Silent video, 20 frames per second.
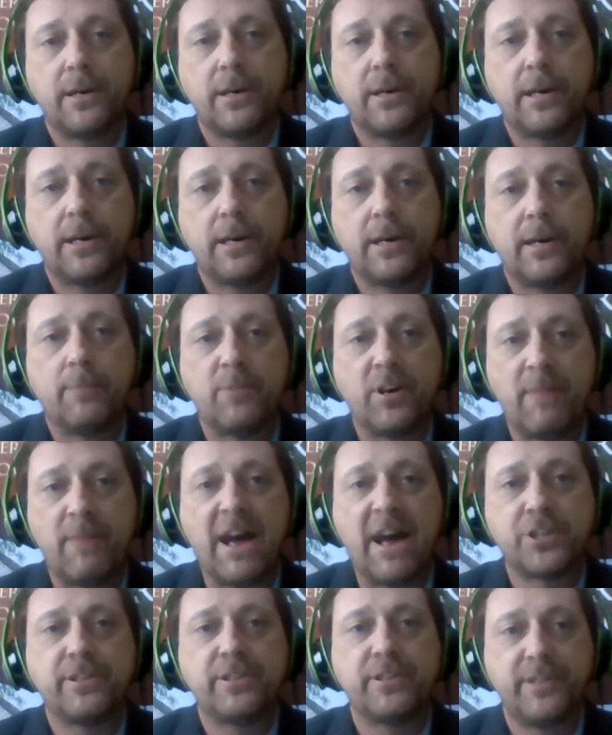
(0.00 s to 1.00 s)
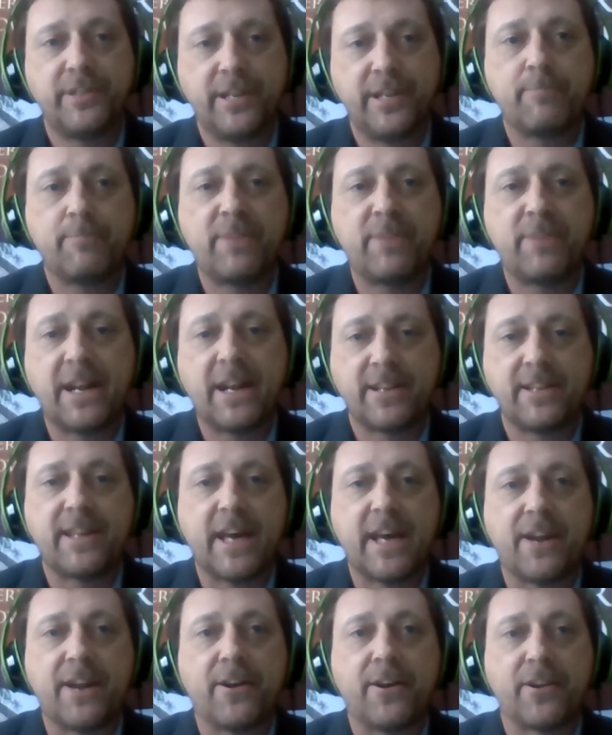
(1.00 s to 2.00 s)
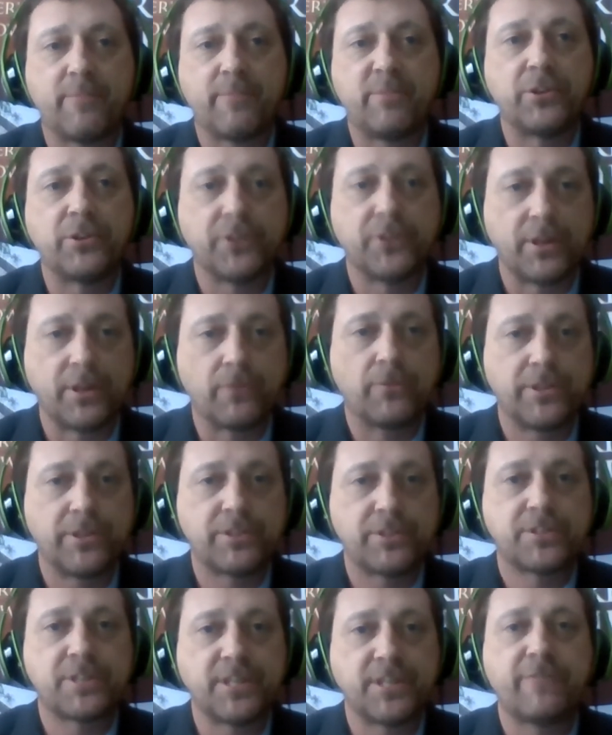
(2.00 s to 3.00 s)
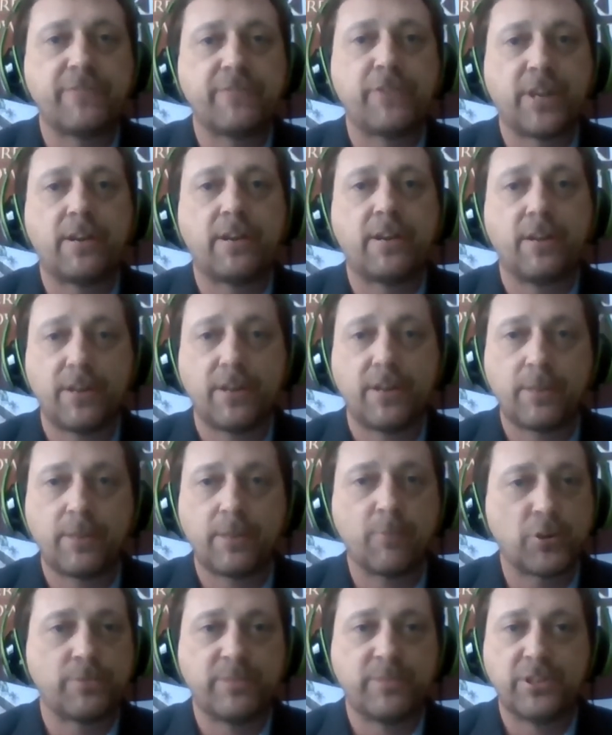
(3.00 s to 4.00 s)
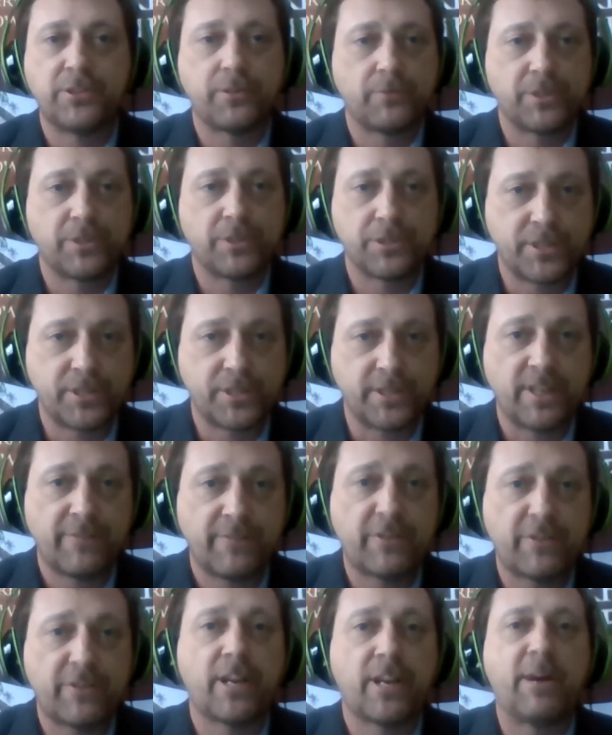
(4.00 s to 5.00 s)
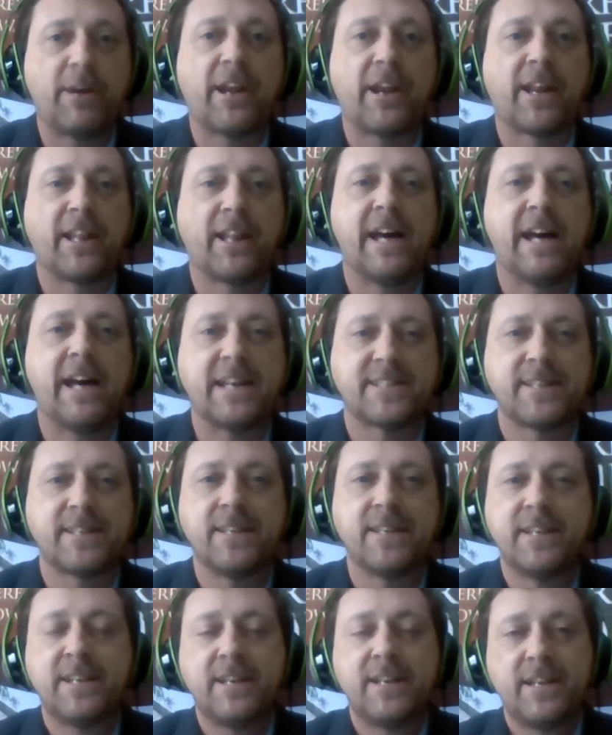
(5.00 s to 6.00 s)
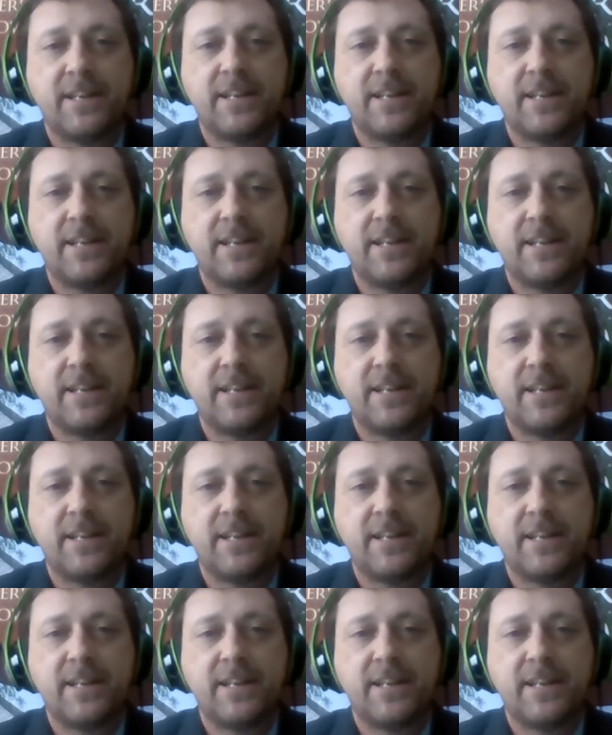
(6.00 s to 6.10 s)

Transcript: Um, imagine the impact of that on a building with a significant, on a commercial building with a significant amount of glass.